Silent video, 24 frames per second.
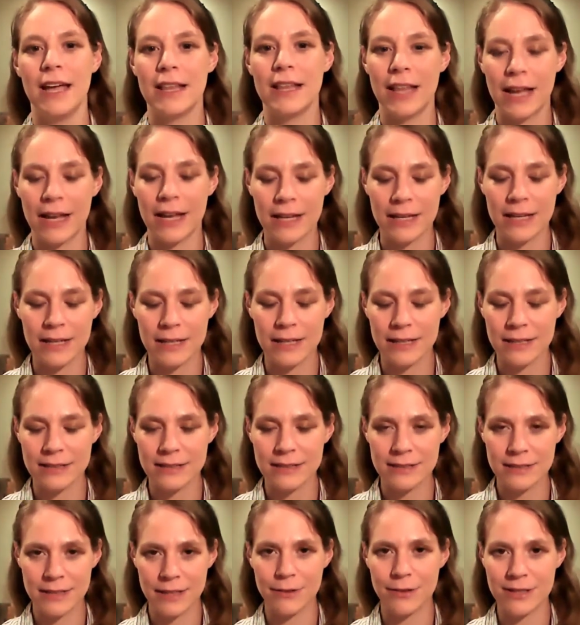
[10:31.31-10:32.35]
Like,
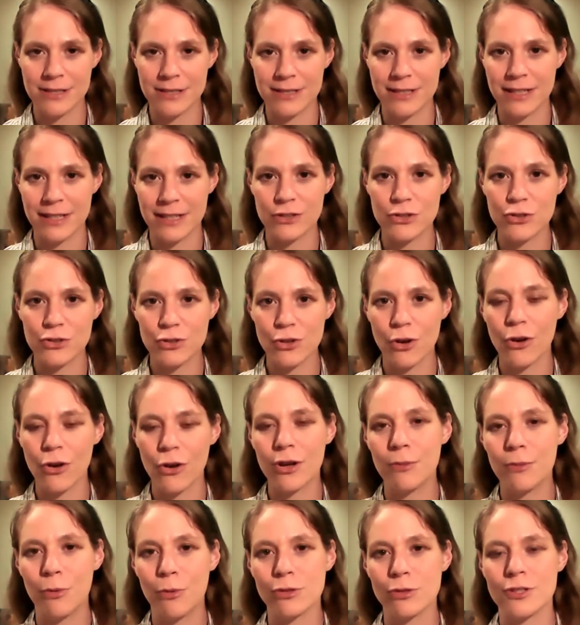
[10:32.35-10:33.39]
seriously, it's so
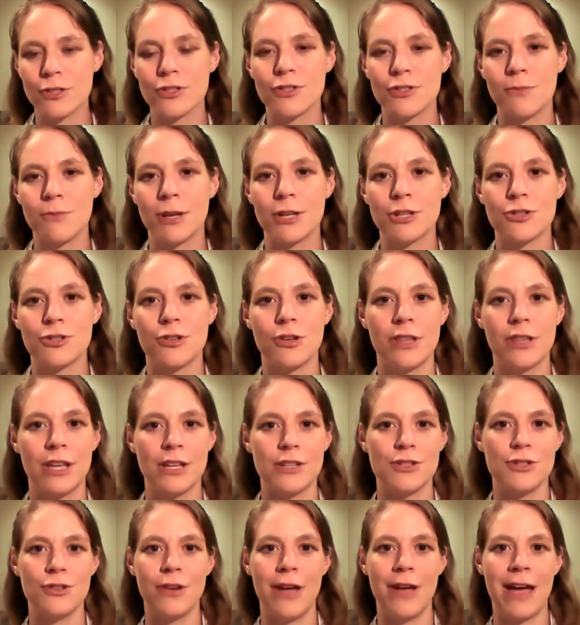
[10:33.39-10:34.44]
important to make sure
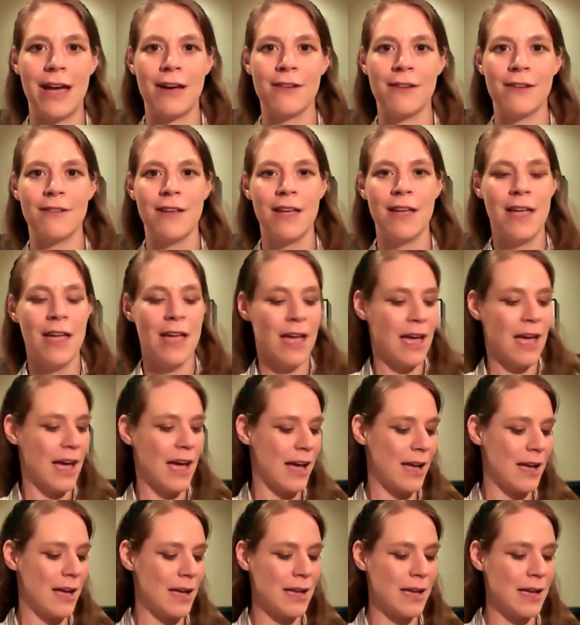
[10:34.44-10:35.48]
that you have
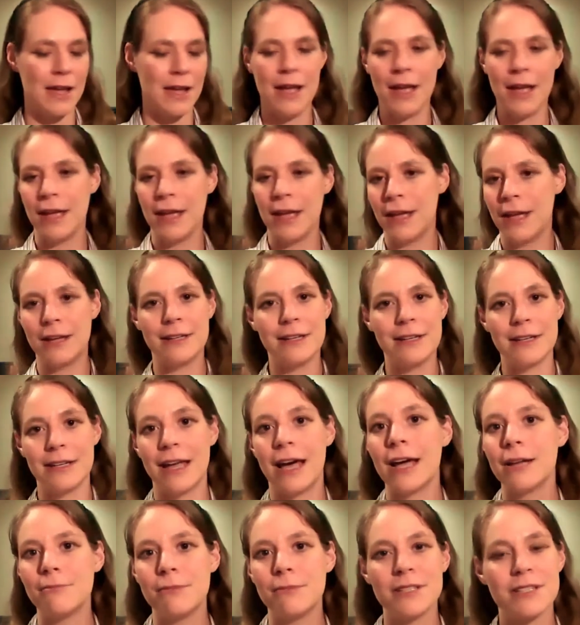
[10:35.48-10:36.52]
an
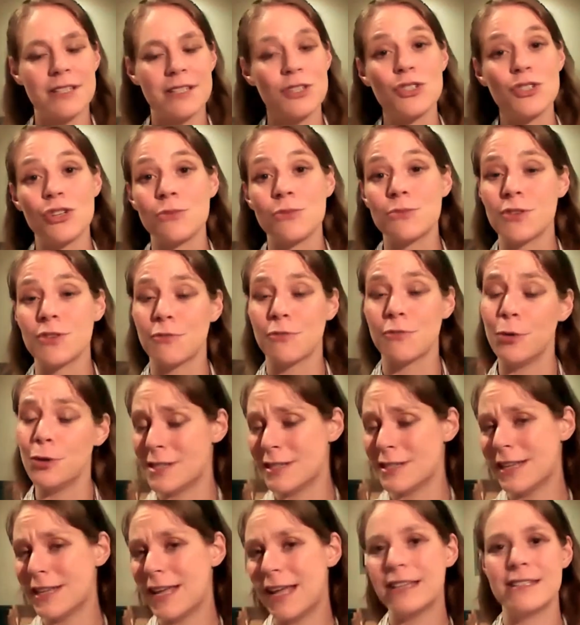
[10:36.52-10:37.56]
alignment in terms of
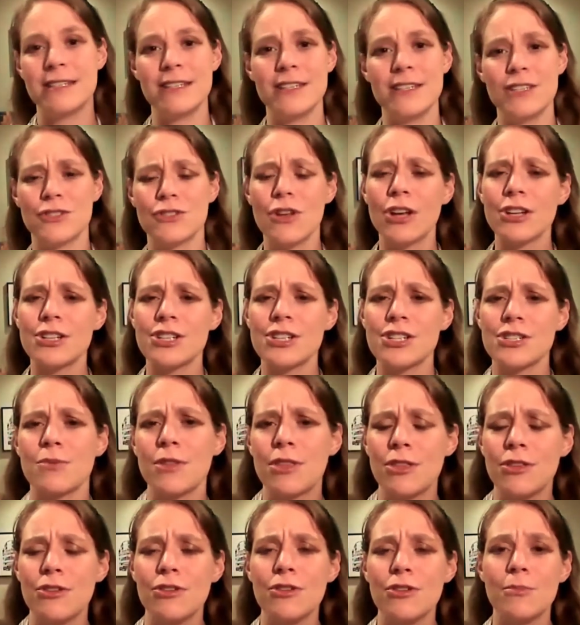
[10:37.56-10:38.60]
personalities, not just
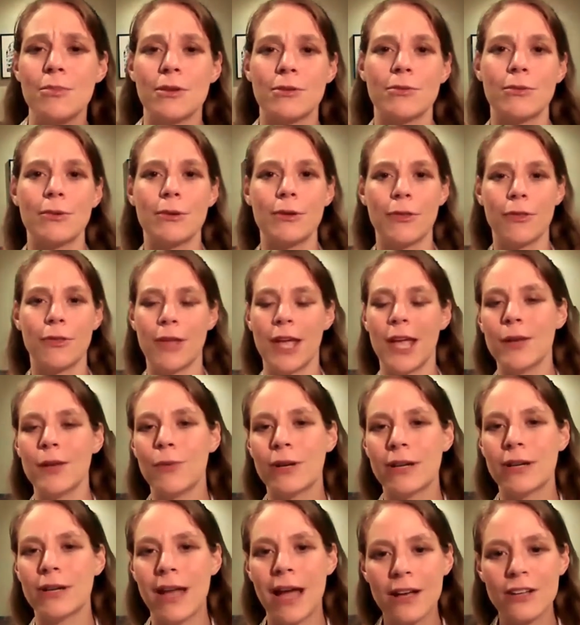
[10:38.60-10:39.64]
with you, but with
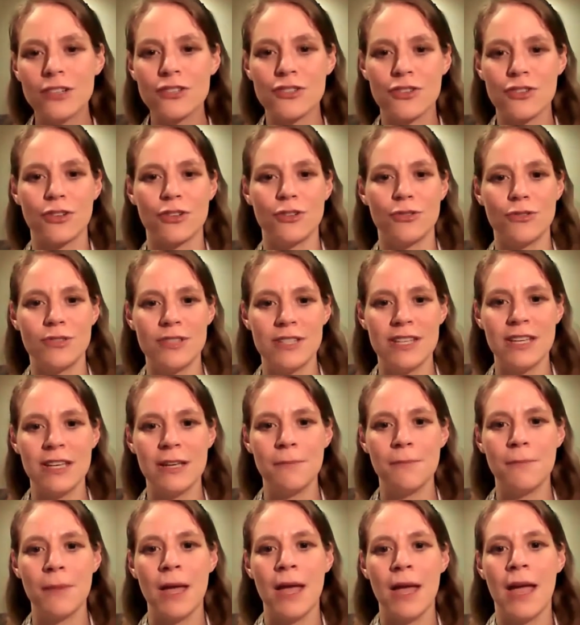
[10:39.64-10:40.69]
anyone else on your
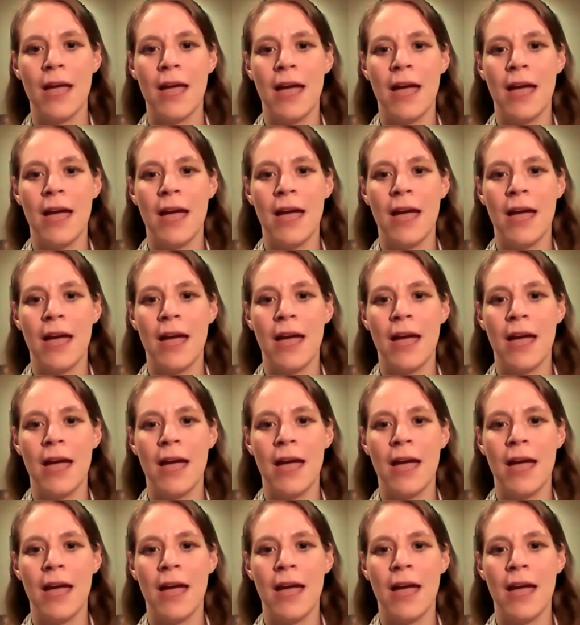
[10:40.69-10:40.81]
team.